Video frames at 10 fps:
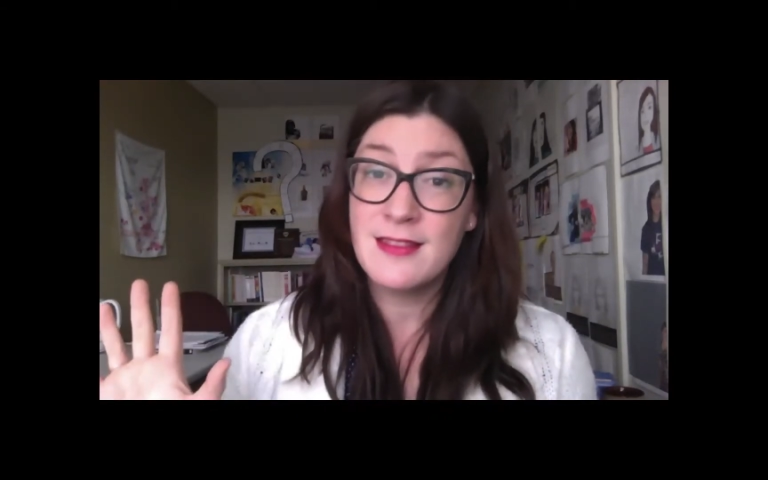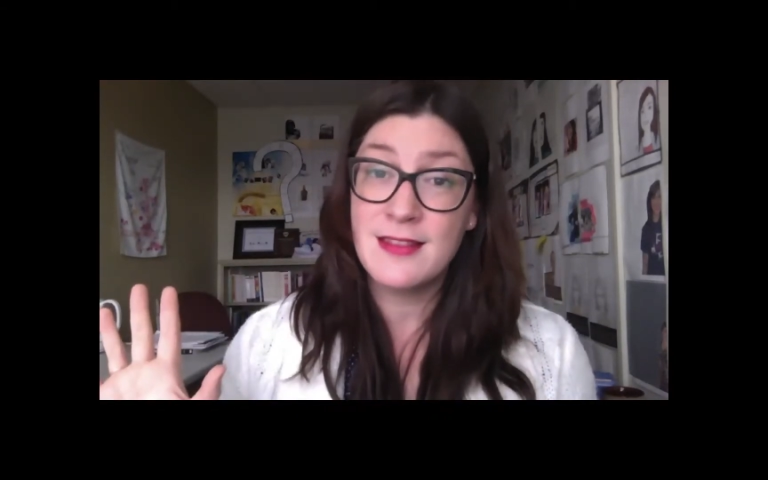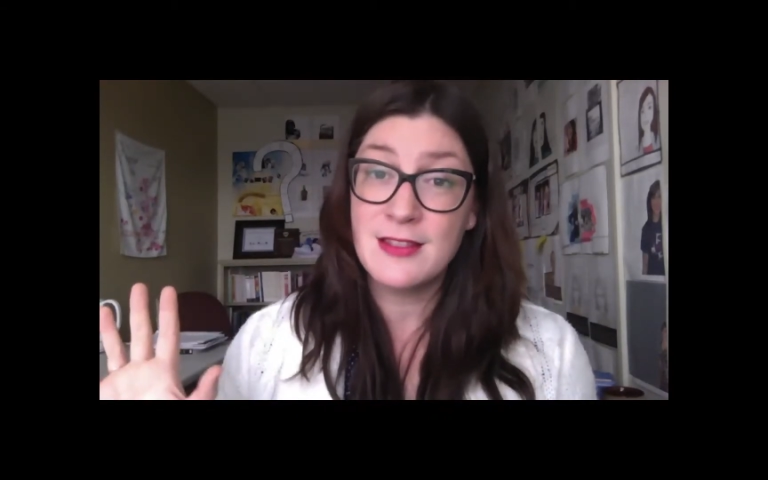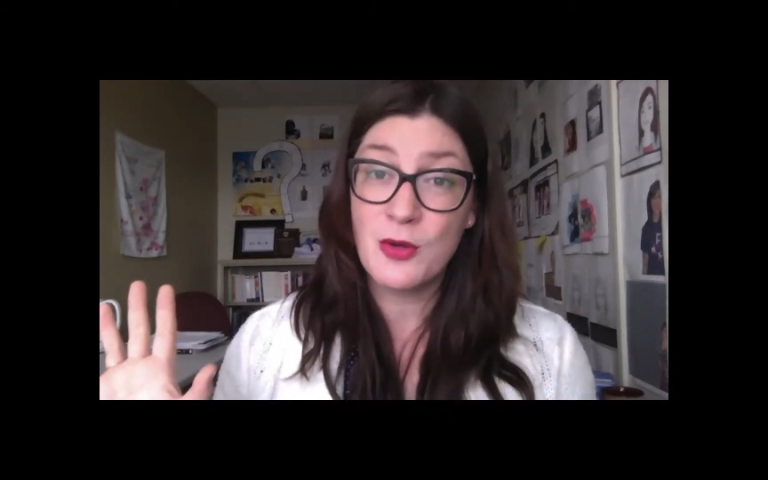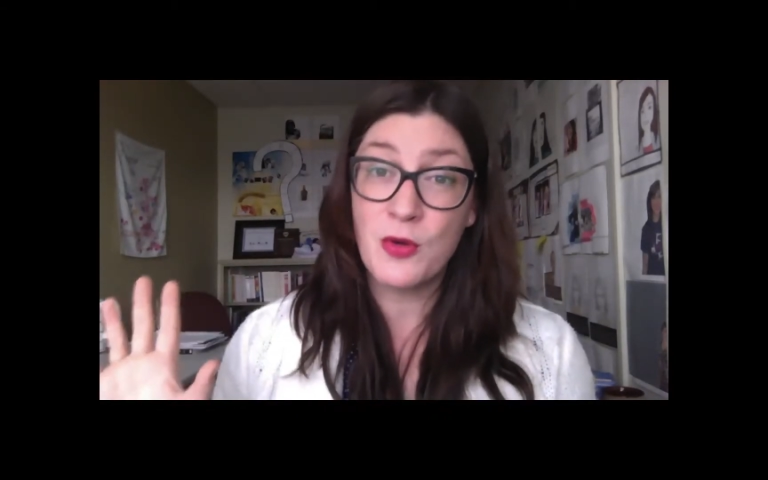
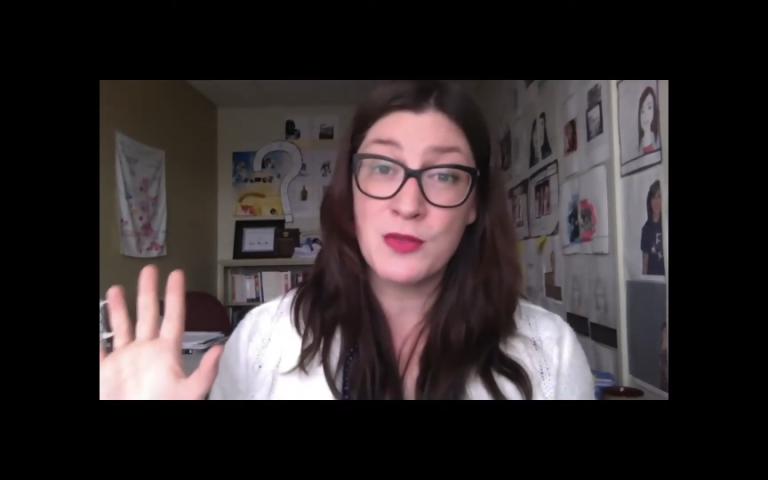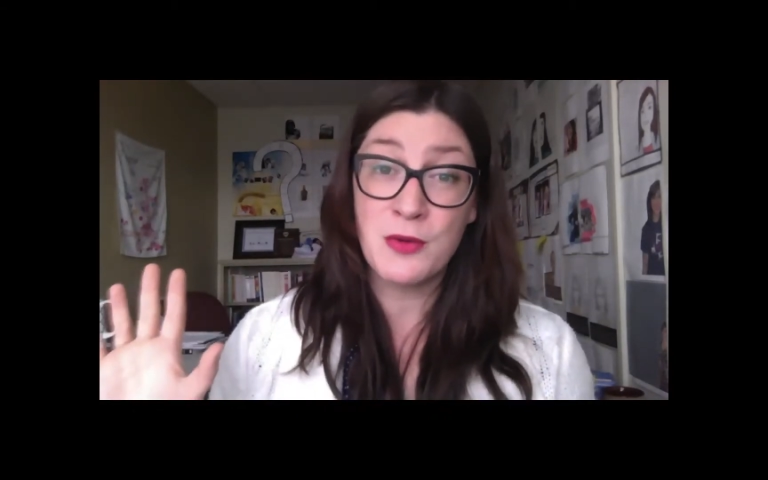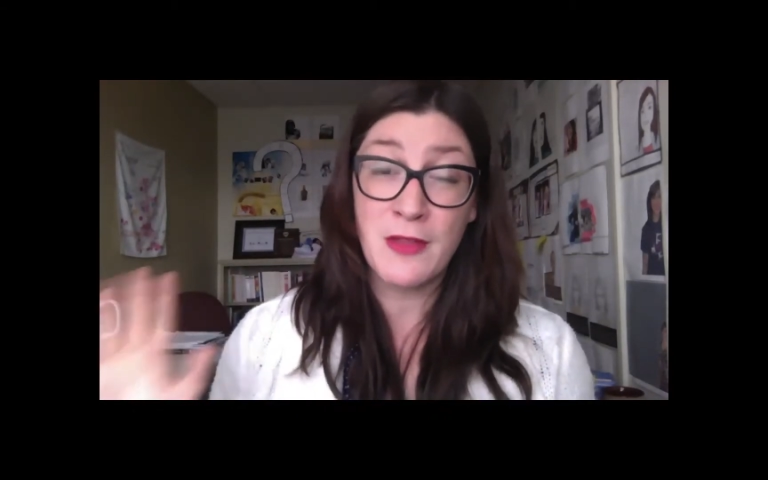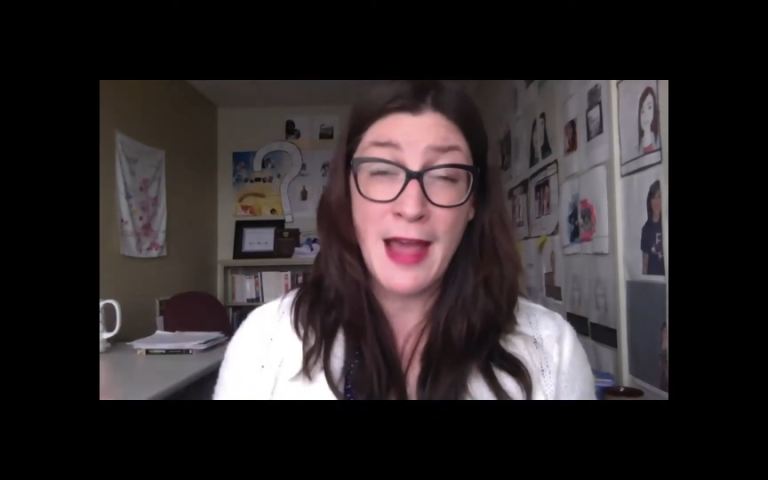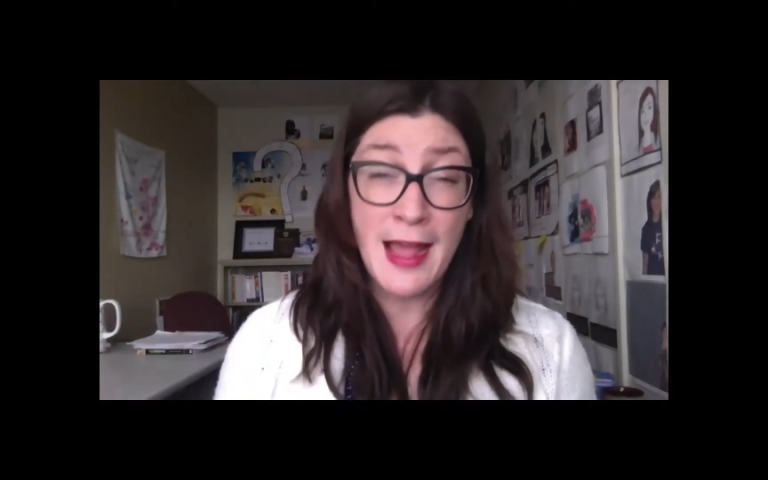the scores were
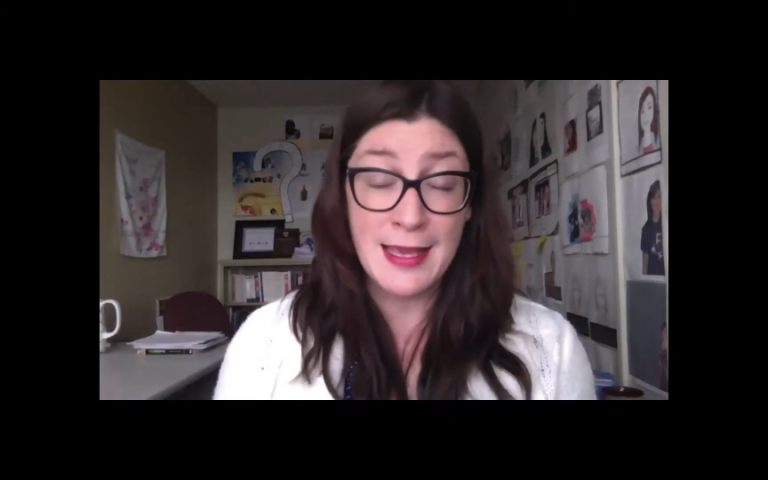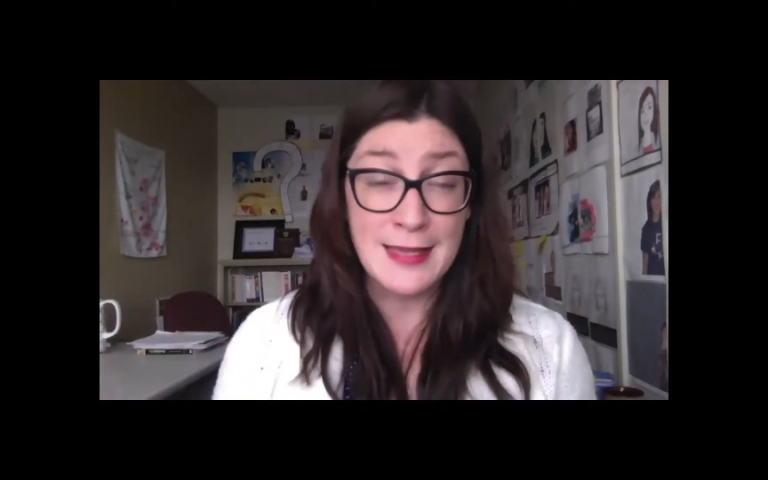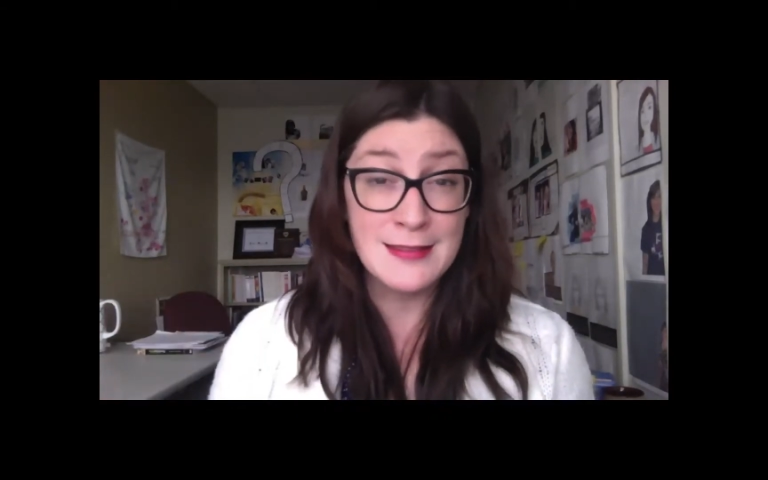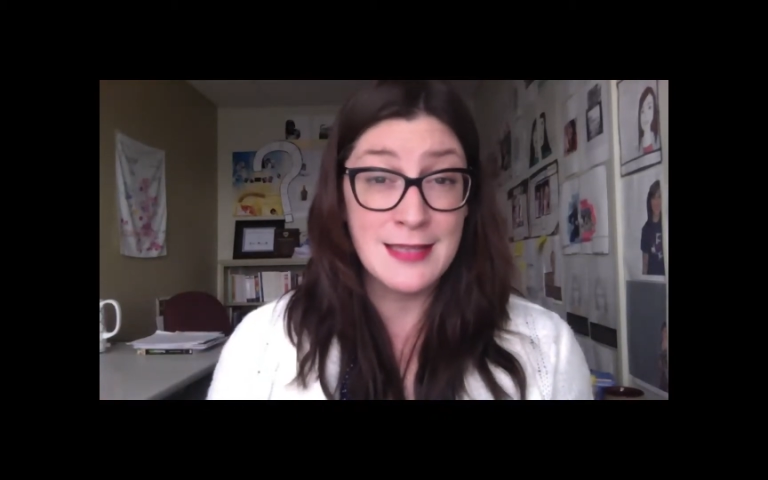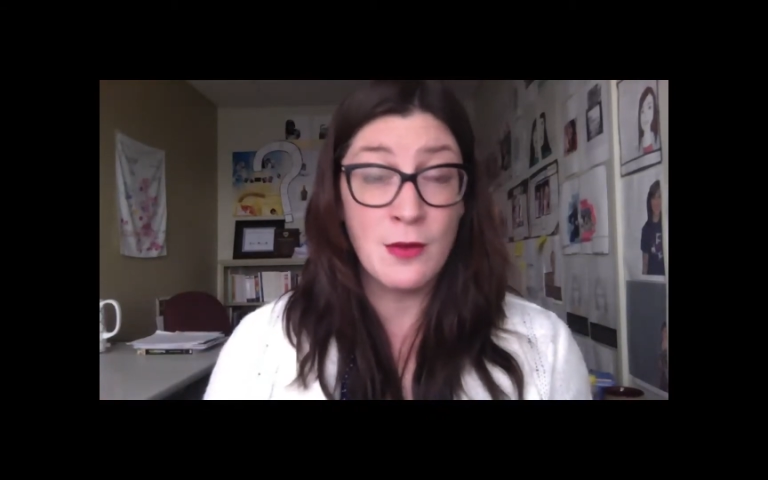the highest,